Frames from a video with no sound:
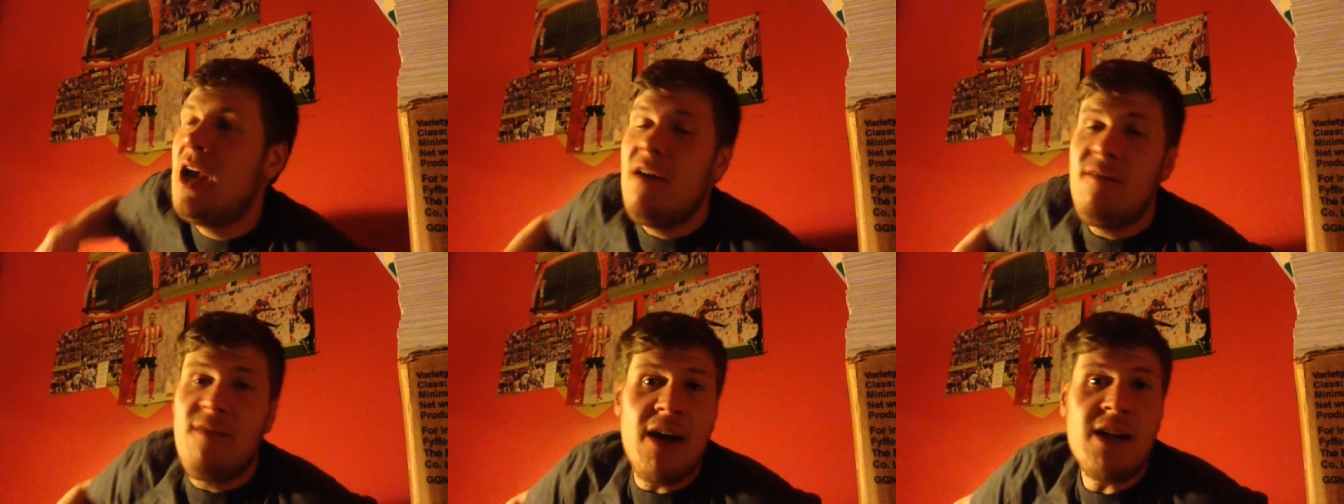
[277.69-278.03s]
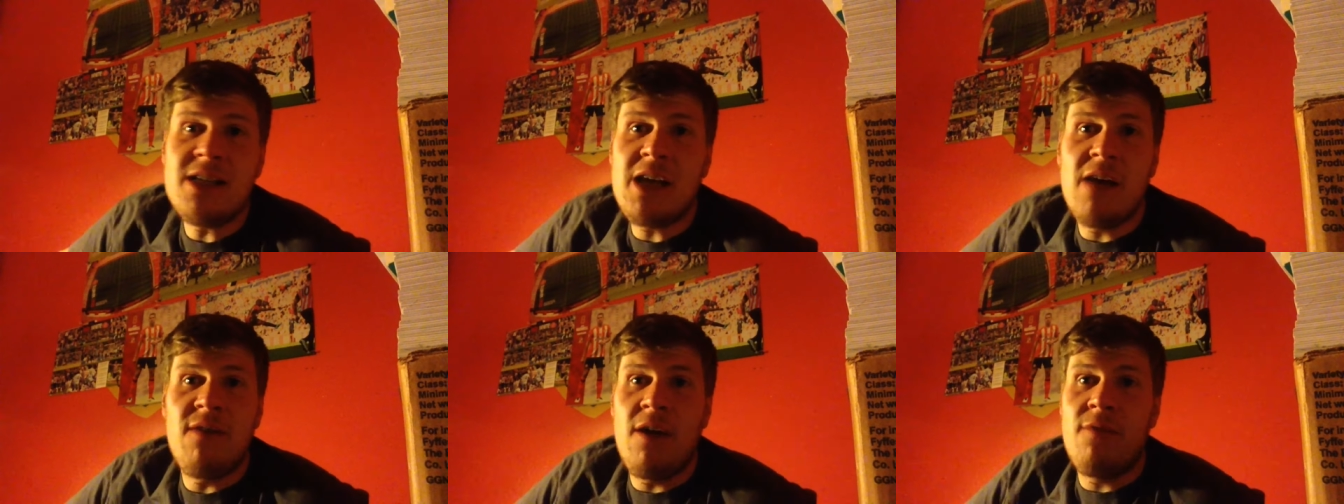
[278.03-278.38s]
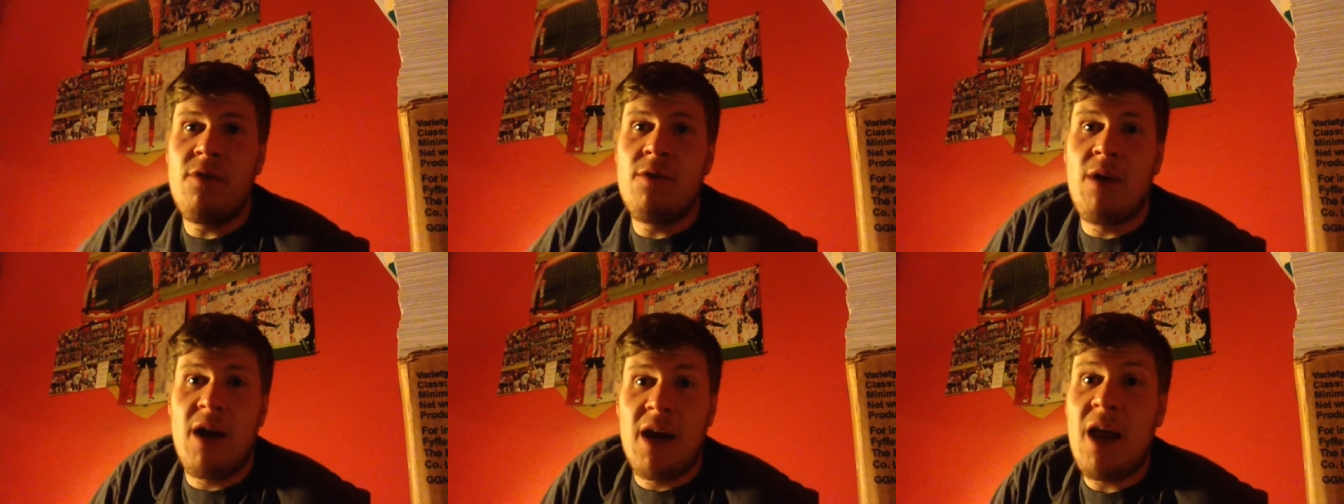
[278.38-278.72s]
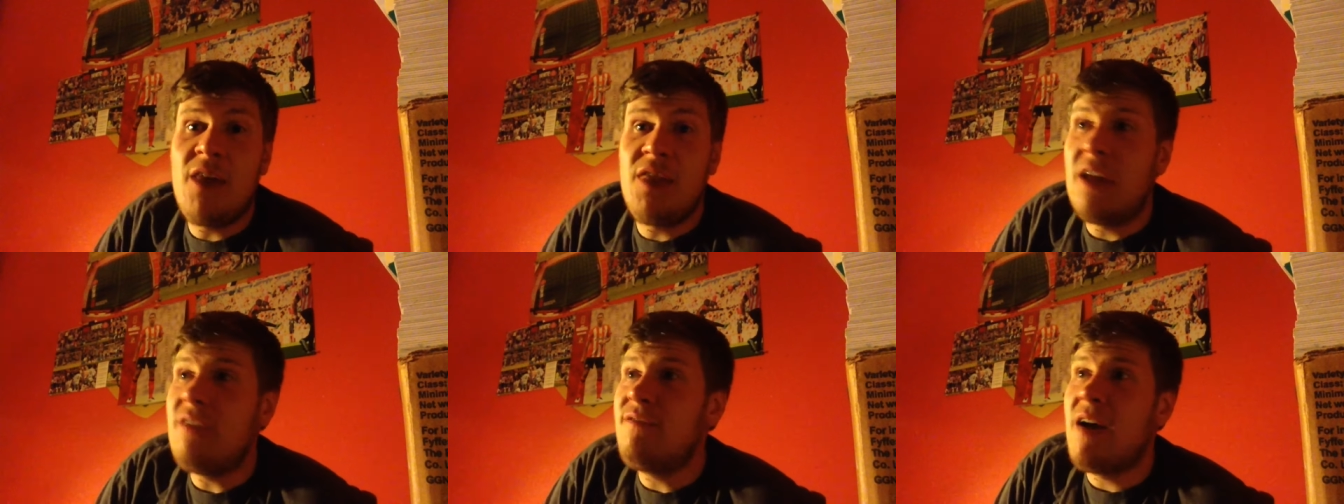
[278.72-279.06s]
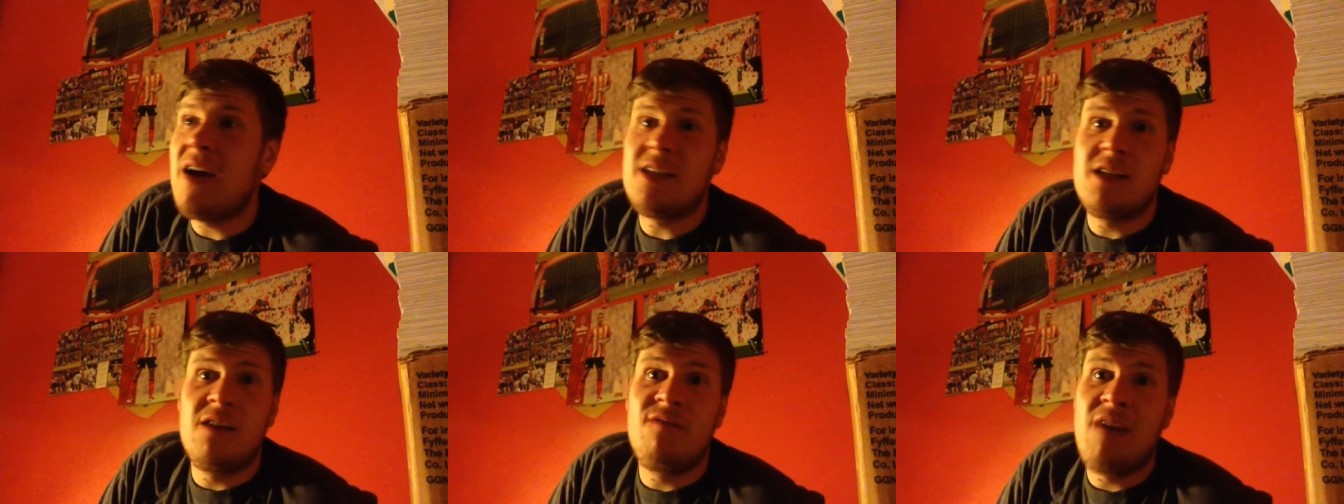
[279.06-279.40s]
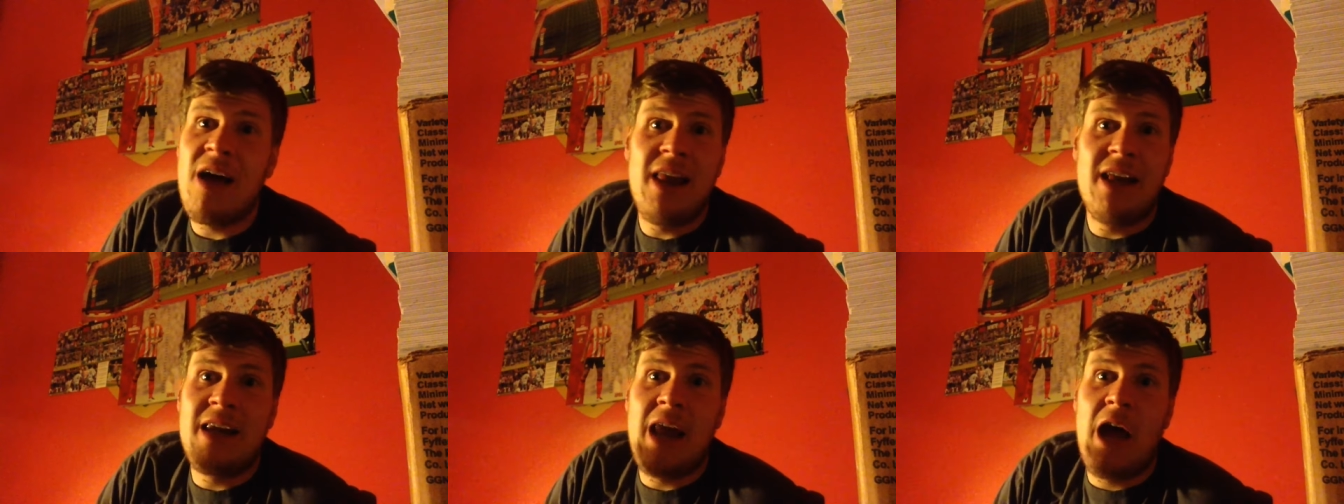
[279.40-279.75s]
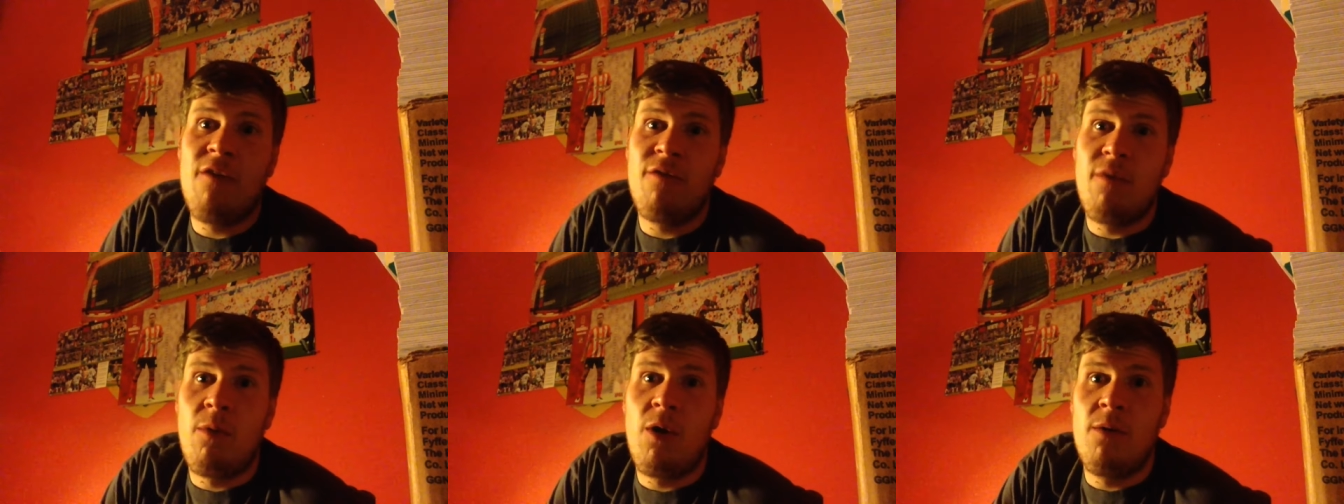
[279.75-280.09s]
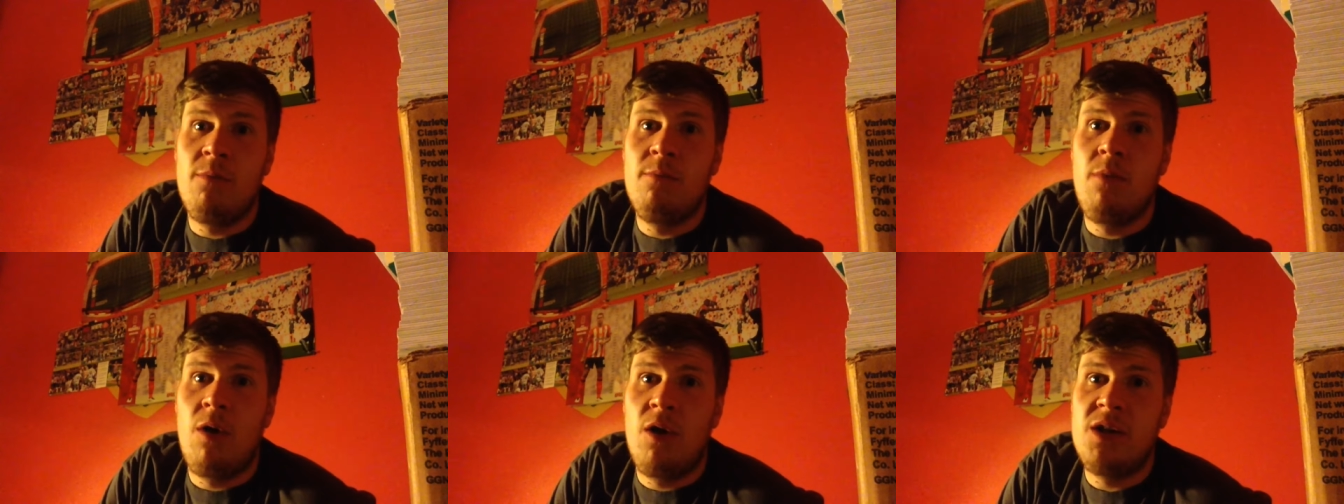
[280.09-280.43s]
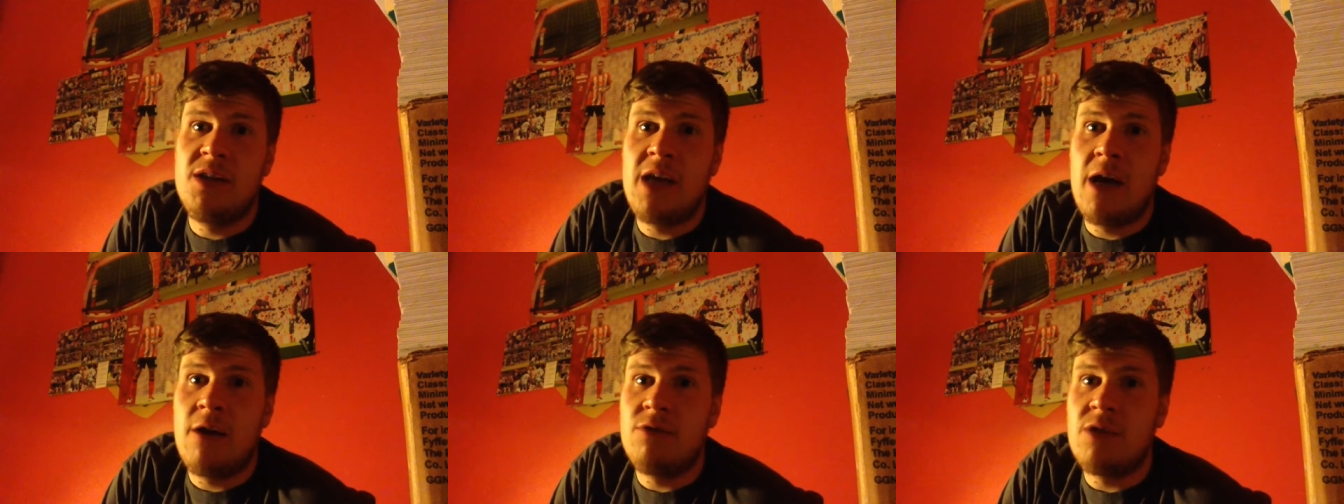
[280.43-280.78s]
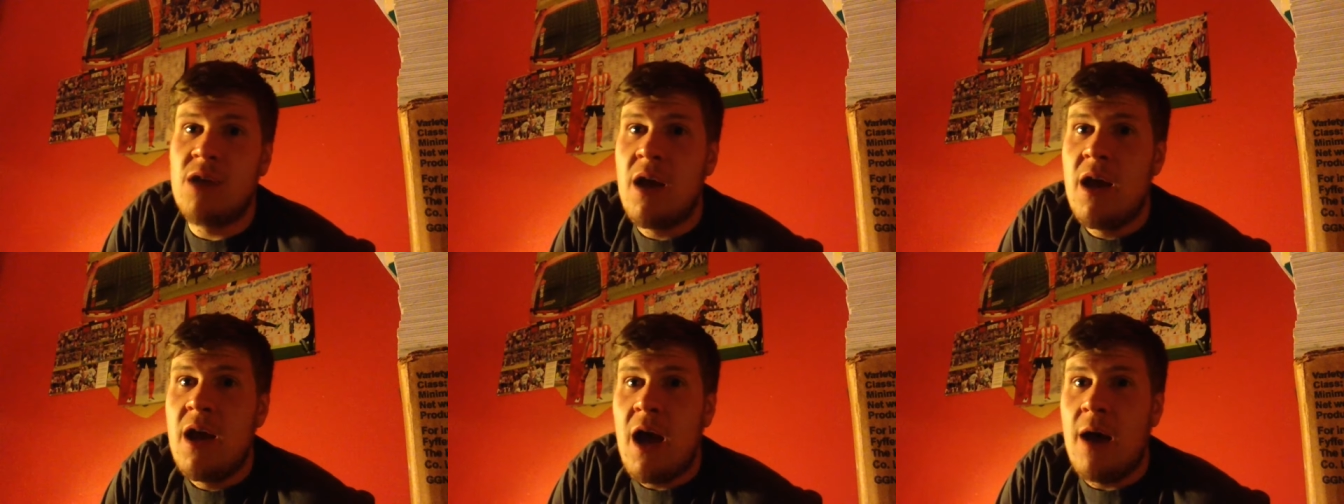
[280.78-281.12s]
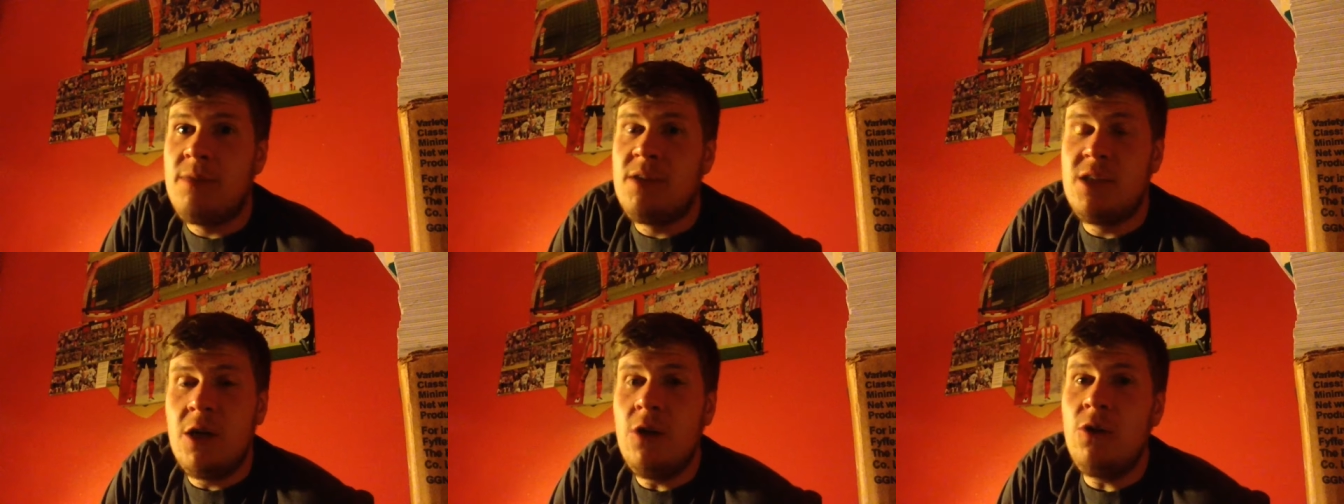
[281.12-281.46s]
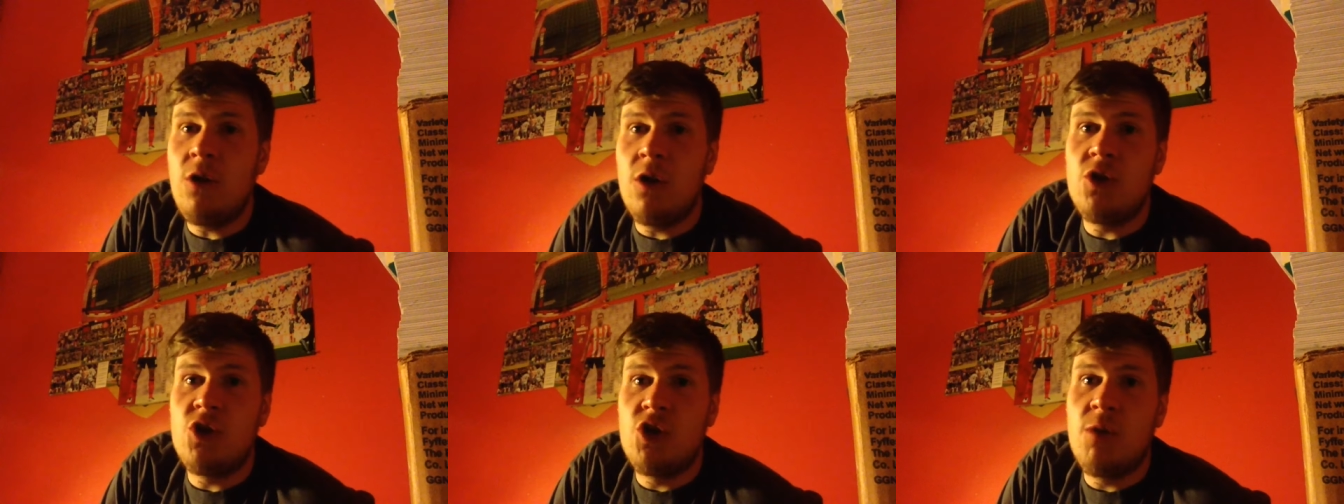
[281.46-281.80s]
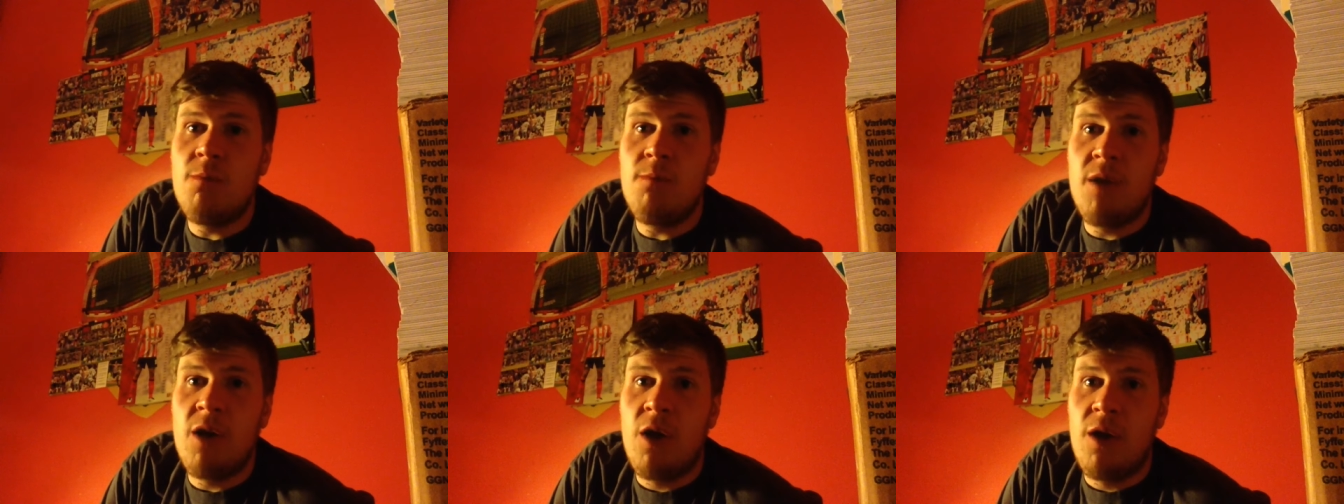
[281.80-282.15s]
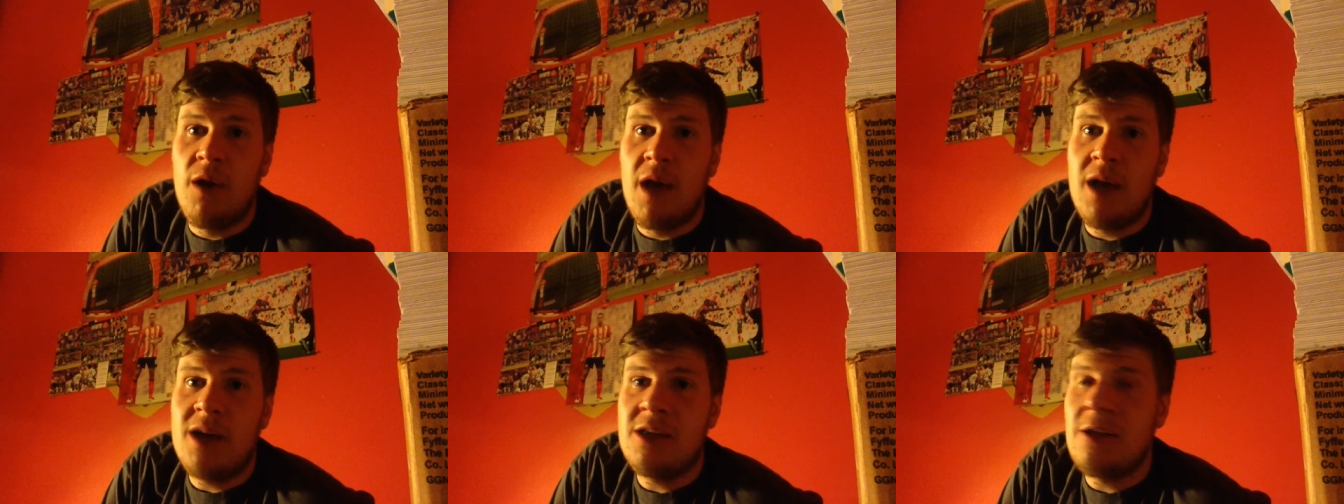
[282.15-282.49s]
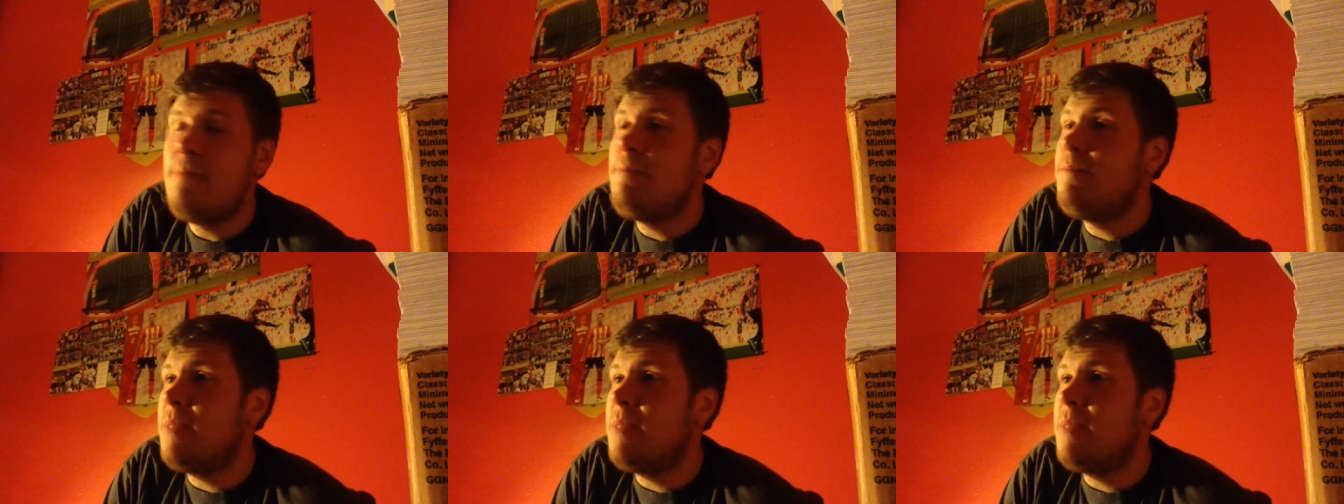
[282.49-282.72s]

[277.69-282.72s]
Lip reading: Fans have every right, and I think fans are valid now for wanting Moyes out. I'm still not jumping on that.